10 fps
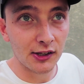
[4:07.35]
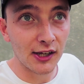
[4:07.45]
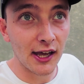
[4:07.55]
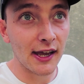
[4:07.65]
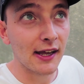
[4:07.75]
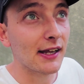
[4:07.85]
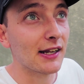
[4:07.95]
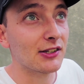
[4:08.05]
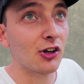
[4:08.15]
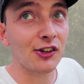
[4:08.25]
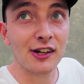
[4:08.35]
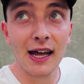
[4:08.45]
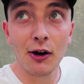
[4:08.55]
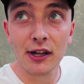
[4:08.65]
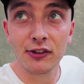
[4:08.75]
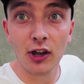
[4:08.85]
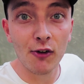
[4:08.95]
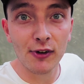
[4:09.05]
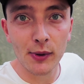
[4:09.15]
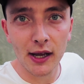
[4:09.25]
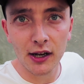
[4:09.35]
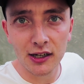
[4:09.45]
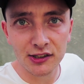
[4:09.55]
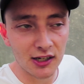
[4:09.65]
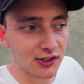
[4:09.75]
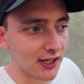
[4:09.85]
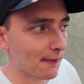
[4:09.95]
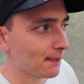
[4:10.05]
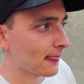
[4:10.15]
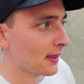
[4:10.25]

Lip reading: today it's not as cloudy, so hopefully we get a nice sunset.